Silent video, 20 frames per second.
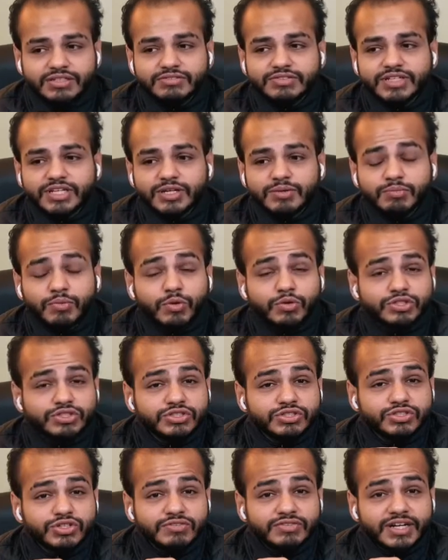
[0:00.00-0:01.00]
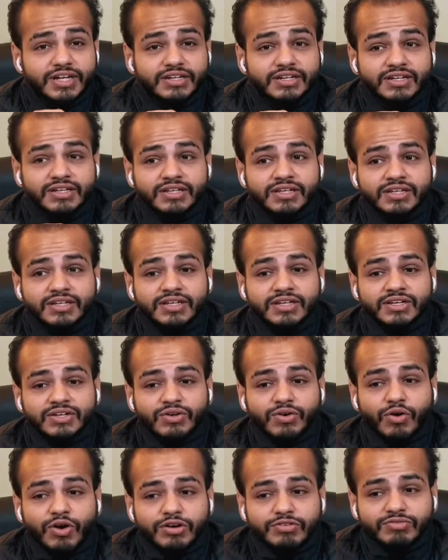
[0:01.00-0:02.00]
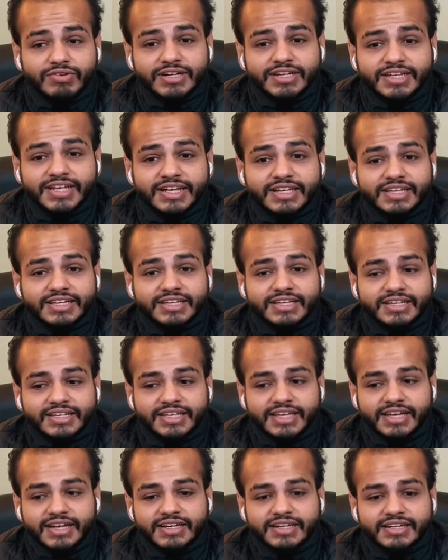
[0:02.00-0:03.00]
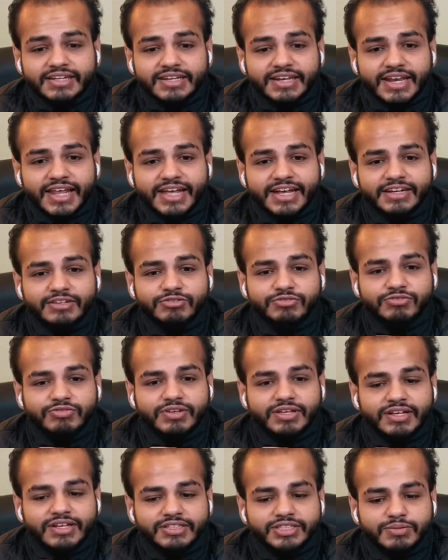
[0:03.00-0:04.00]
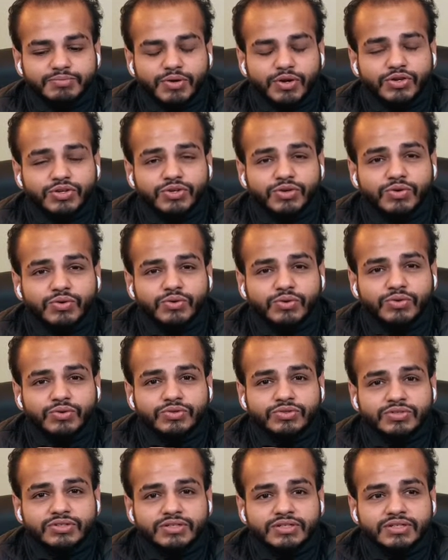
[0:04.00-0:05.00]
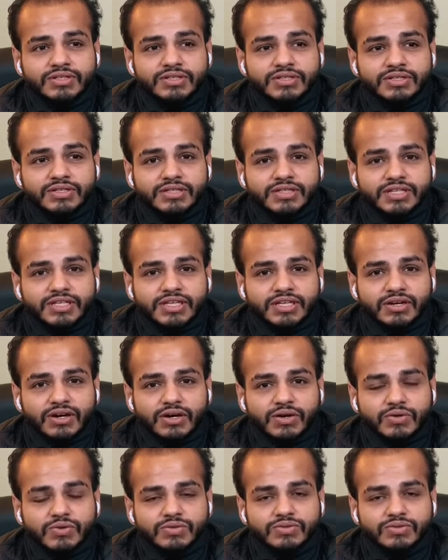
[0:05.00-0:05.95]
The emotions of that conflict can create negative feelings about your own ego,